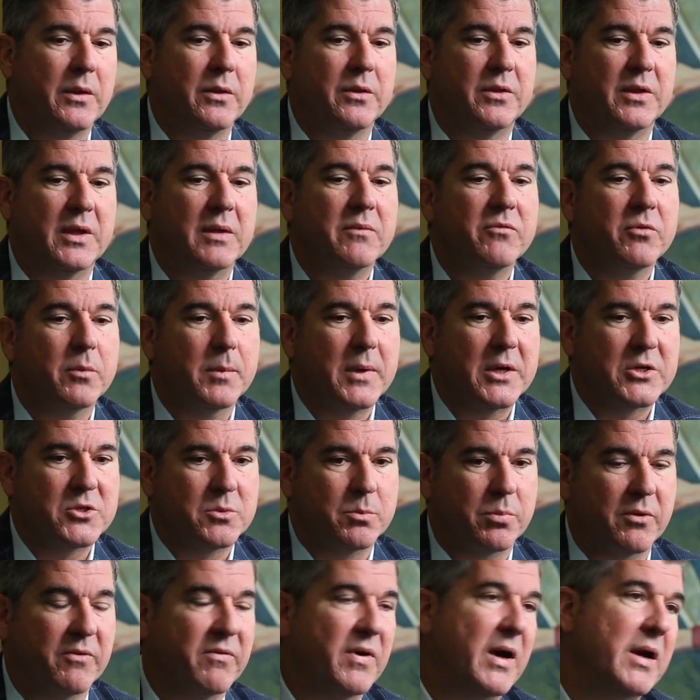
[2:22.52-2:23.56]
The information
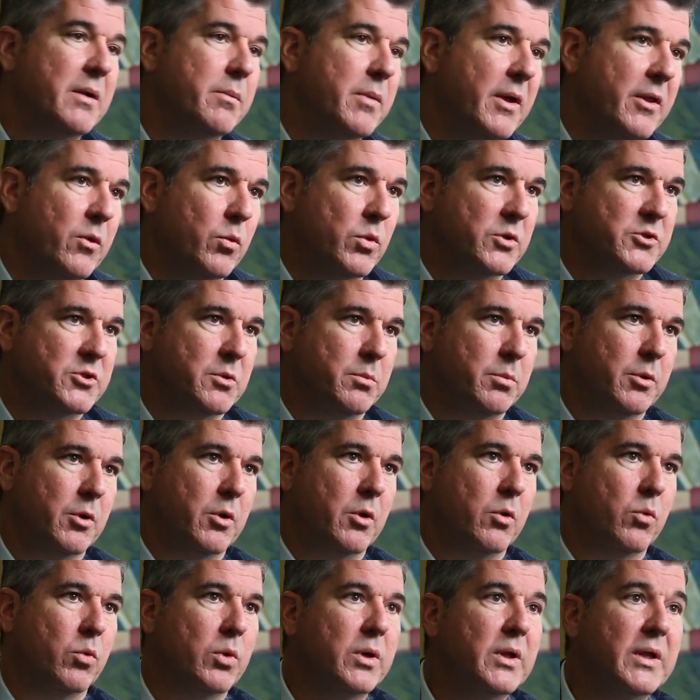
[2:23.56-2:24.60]
provided by the
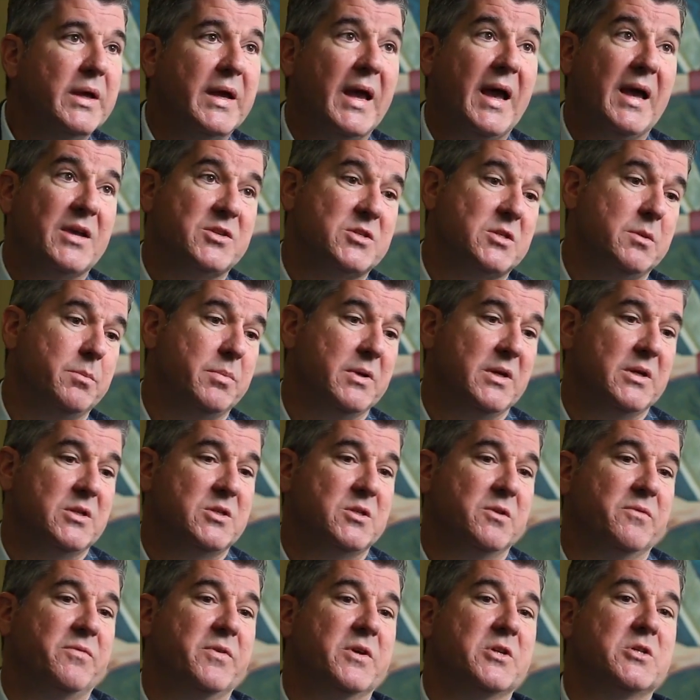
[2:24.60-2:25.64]
whistleblower really has to be
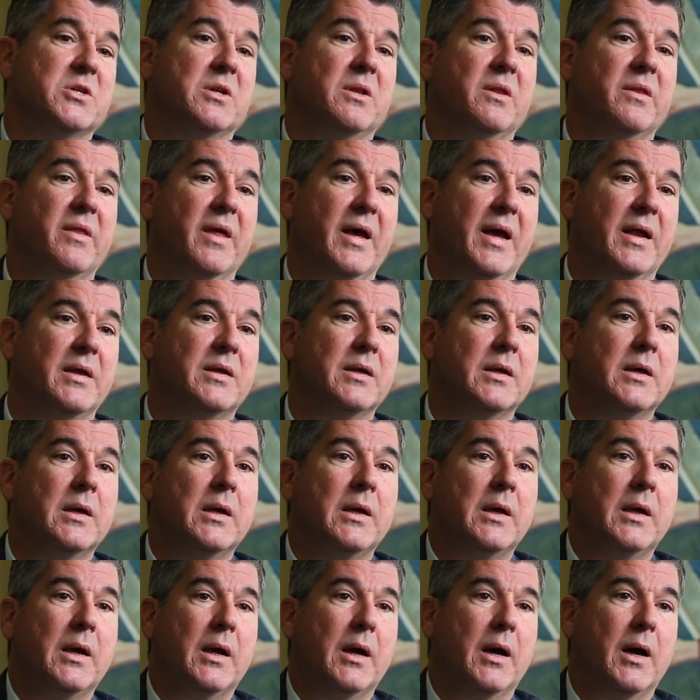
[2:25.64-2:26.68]
sufficient that
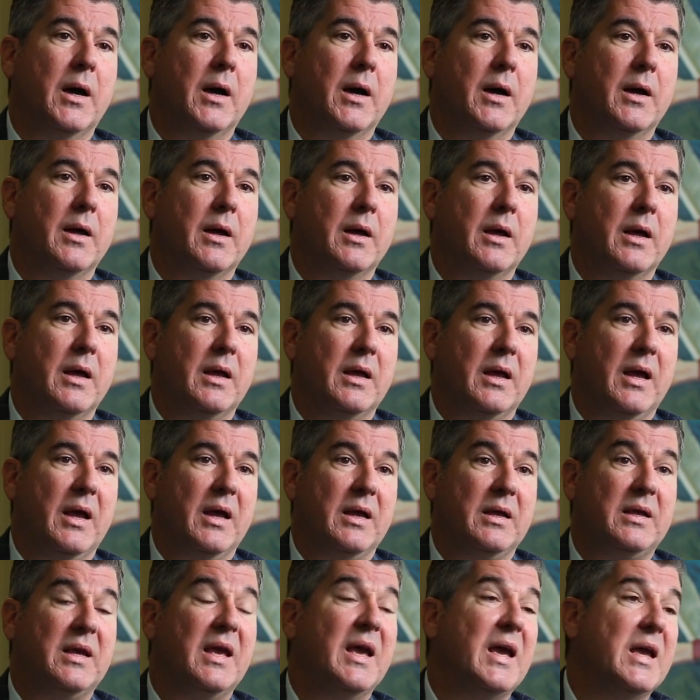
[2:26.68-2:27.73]

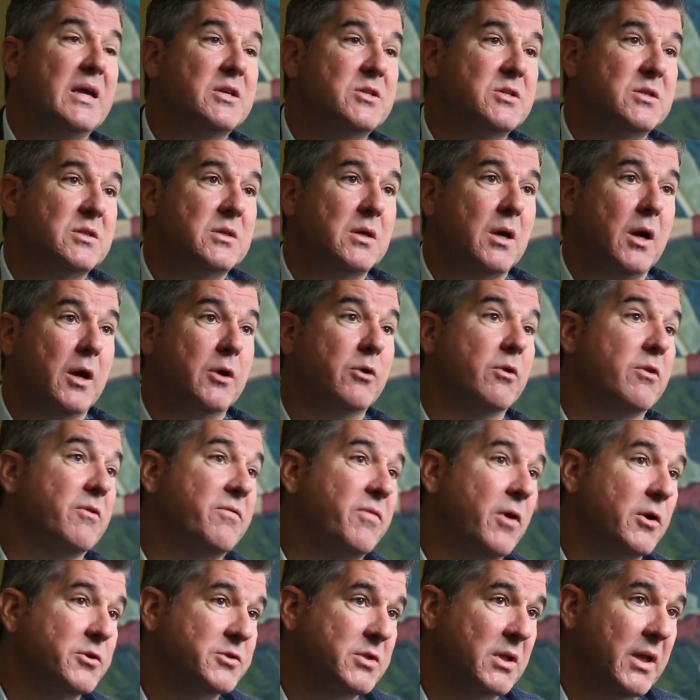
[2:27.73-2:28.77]
a case under the
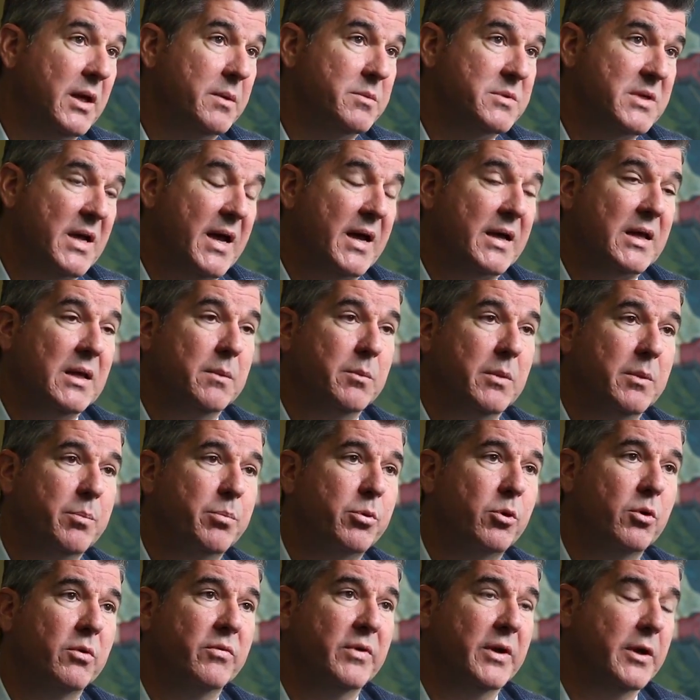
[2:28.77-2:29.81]
False Claims Act can be
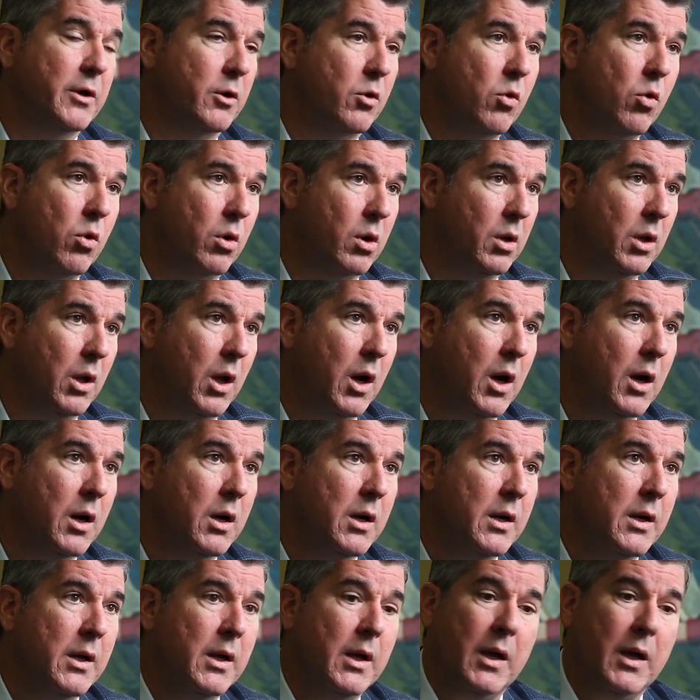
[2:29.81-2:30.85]
proven in a court of law.
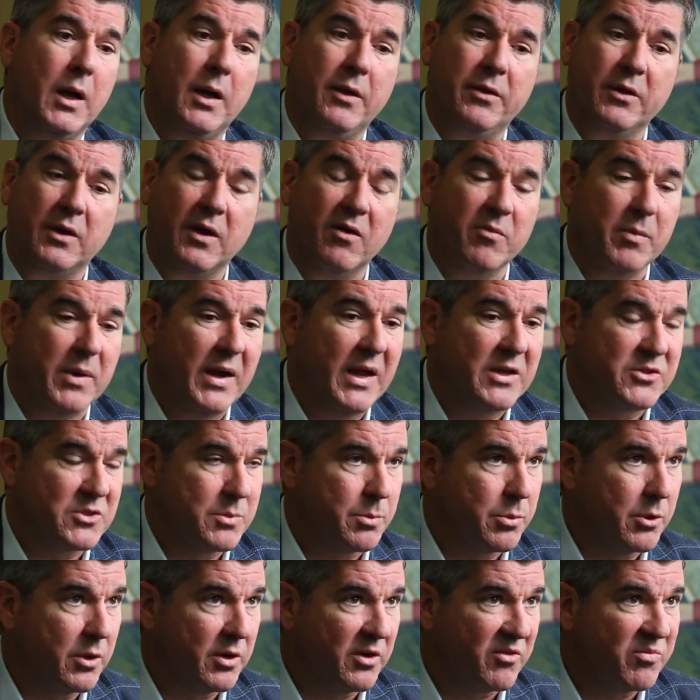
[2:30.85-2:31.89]
The government has a
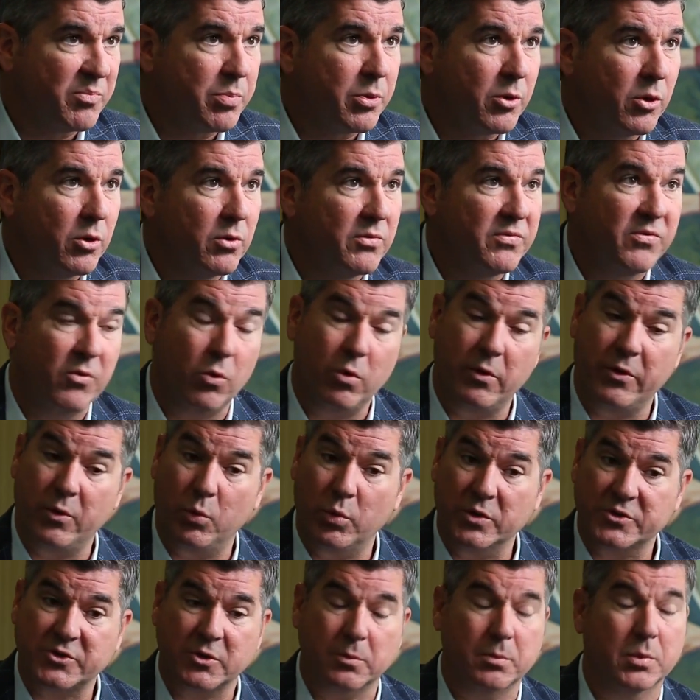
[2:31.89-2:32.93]
burden of proof, or the
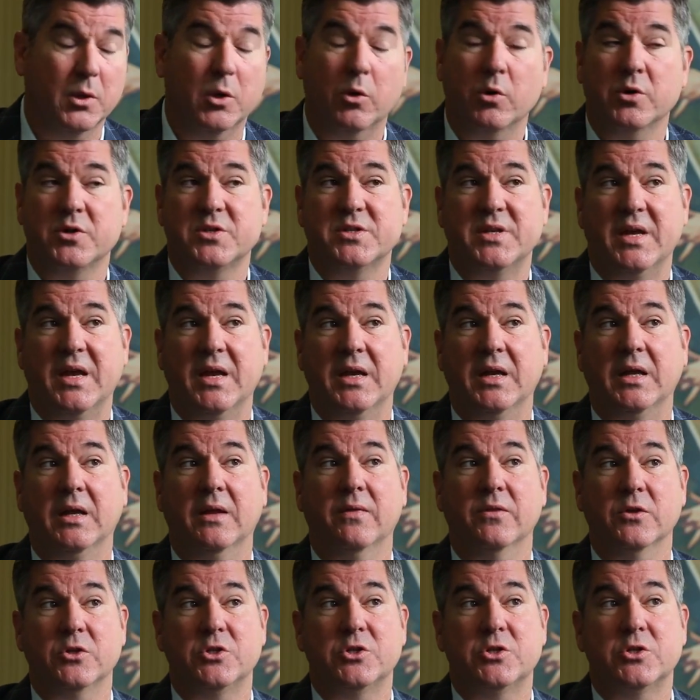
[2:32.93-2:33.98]
whistleblower standing
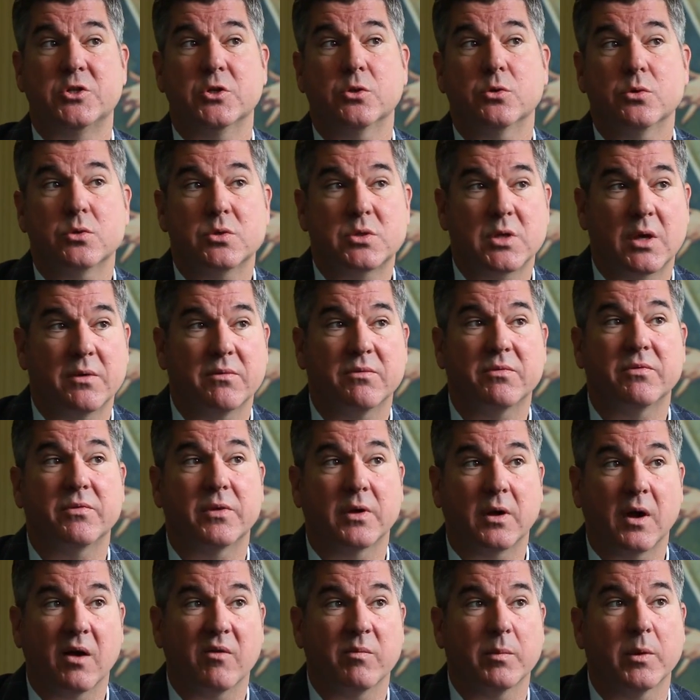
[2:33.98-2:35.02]
in the shoes of
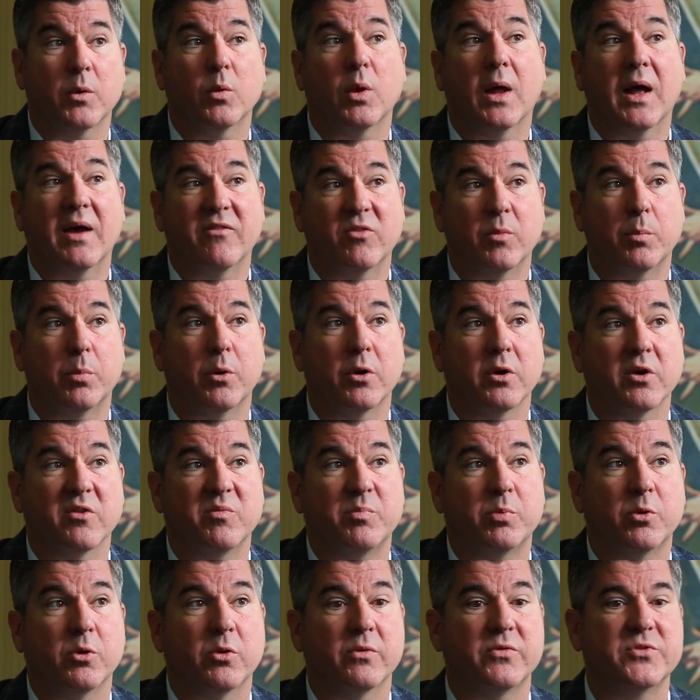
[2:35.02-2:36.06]
the government will have a burden
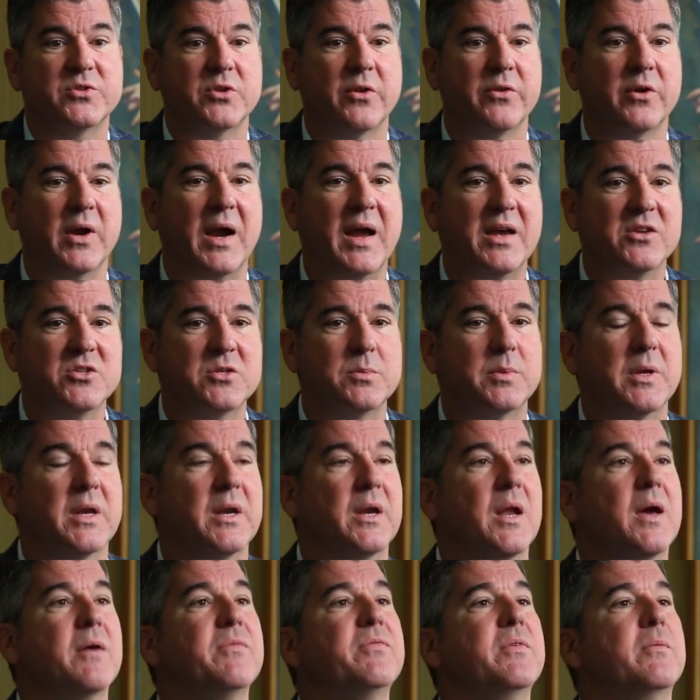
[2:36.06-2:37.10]
of proof. So there has to be
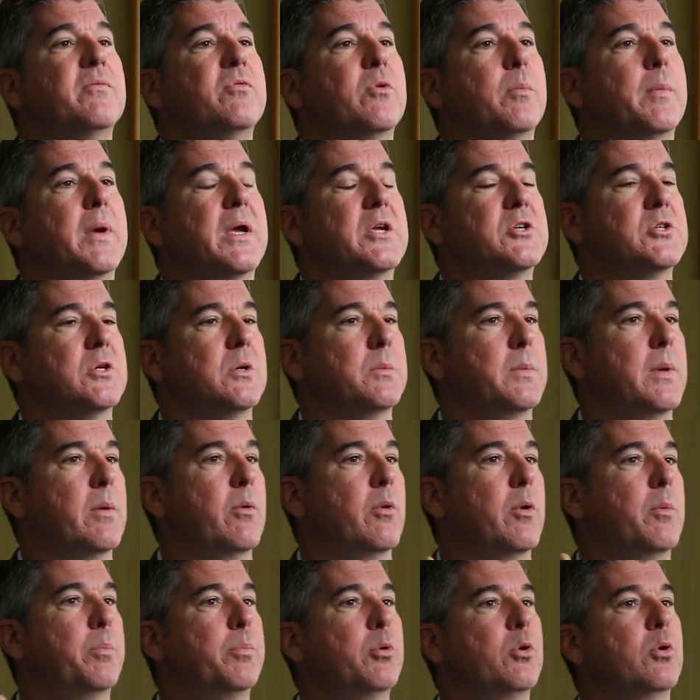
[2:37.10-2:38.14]
enough information to be
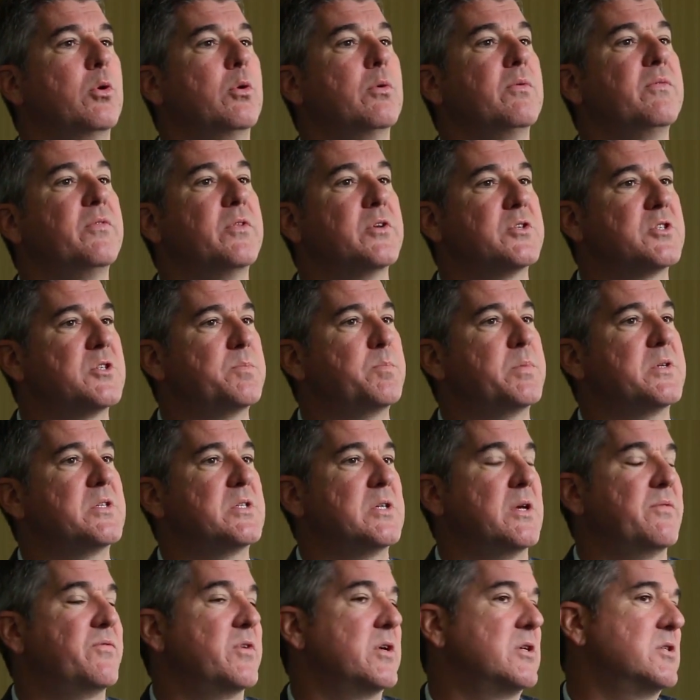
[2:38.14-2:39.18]
able to prove the
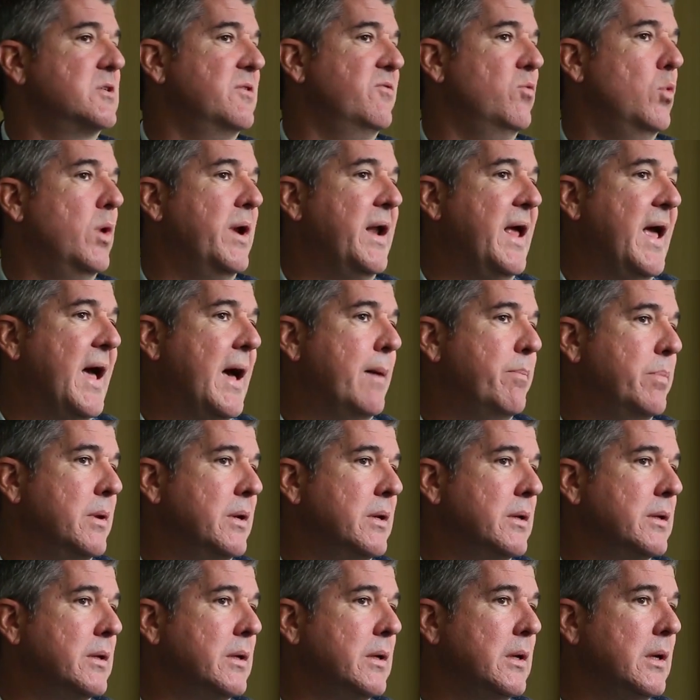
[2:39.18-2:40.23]
specifics of what
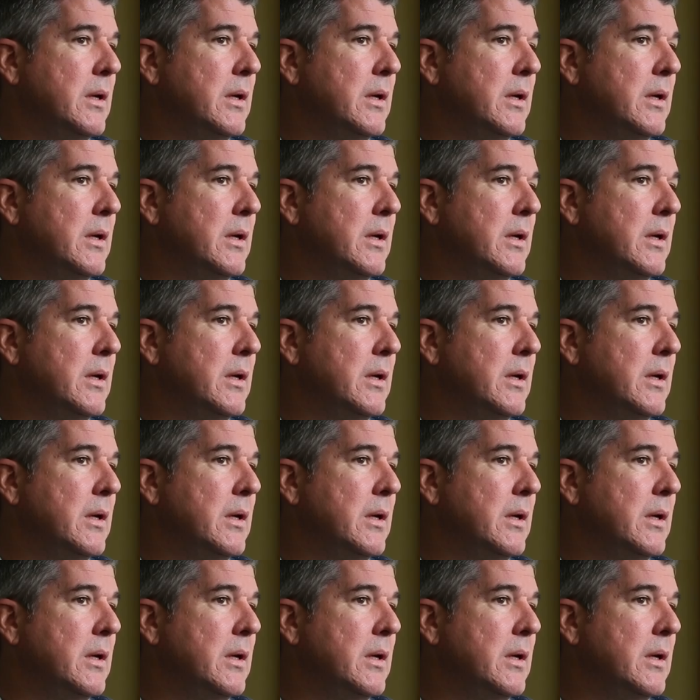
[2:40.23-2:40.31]
happened.